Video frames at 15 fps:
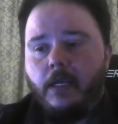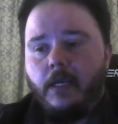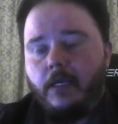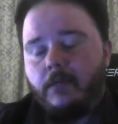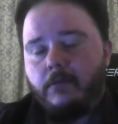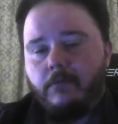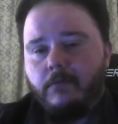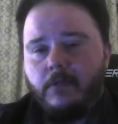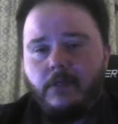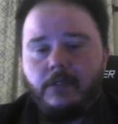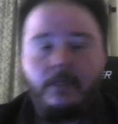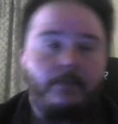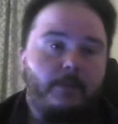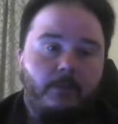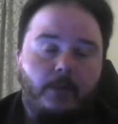And, you know,
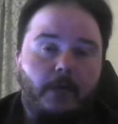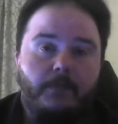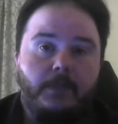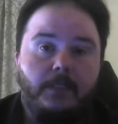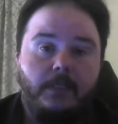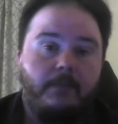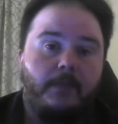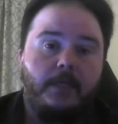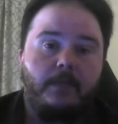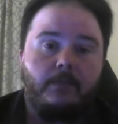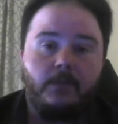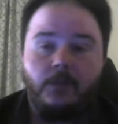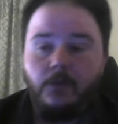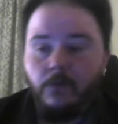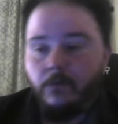some people have the same
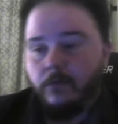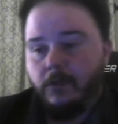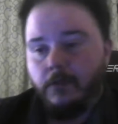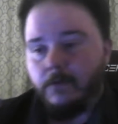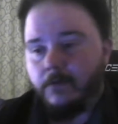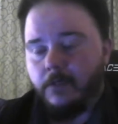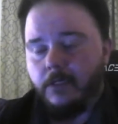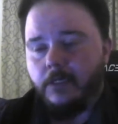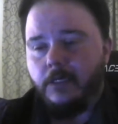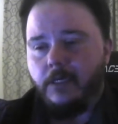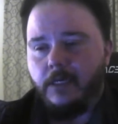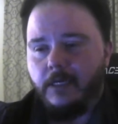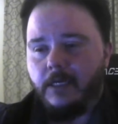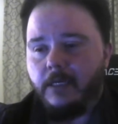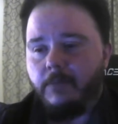names too. So
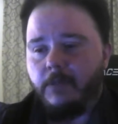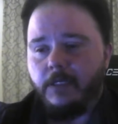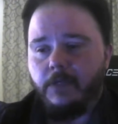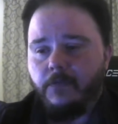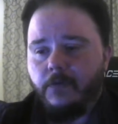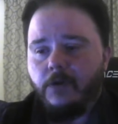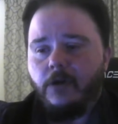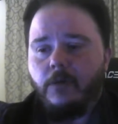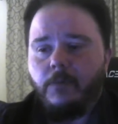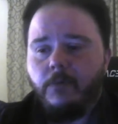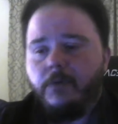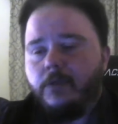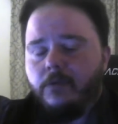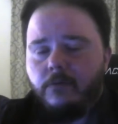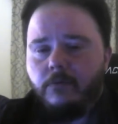it, it can be difficult, but
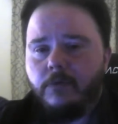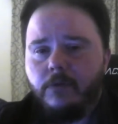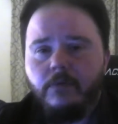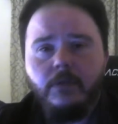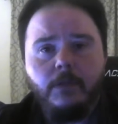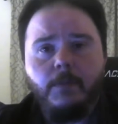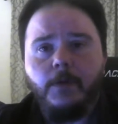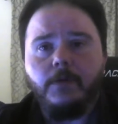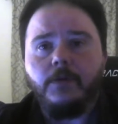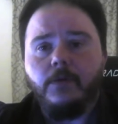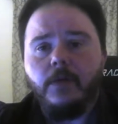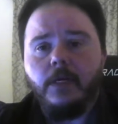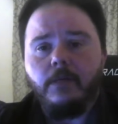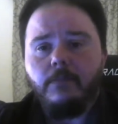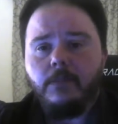we do, we do expose their
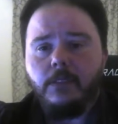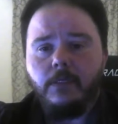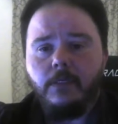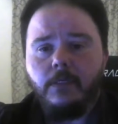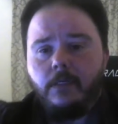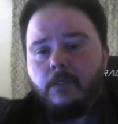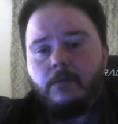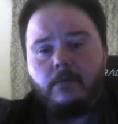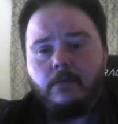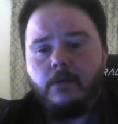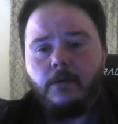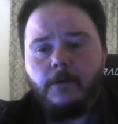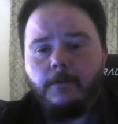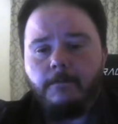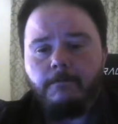names and, and,
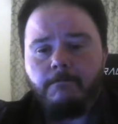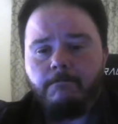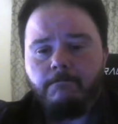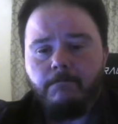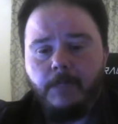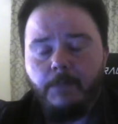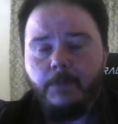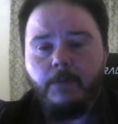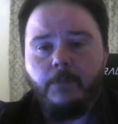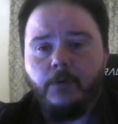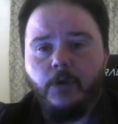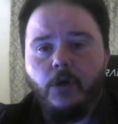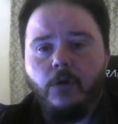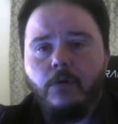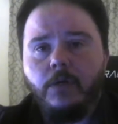you know, let people
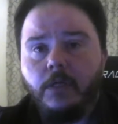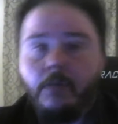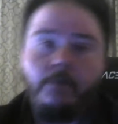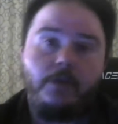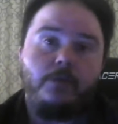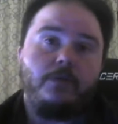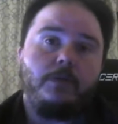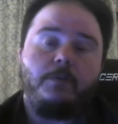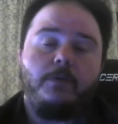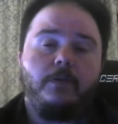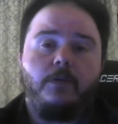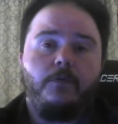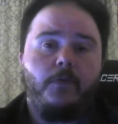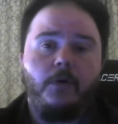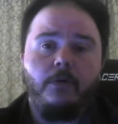know. And, and we do expose
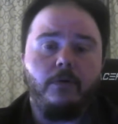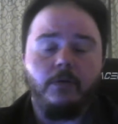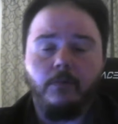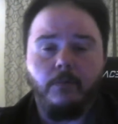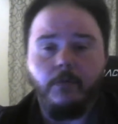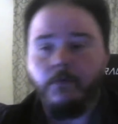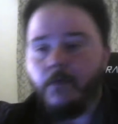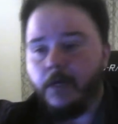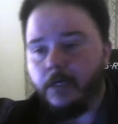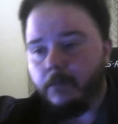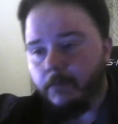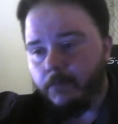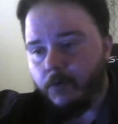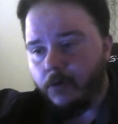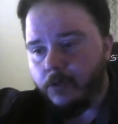their photos when we find
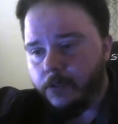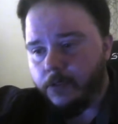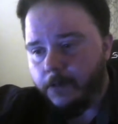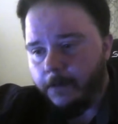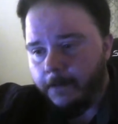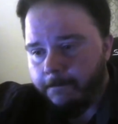them, of course.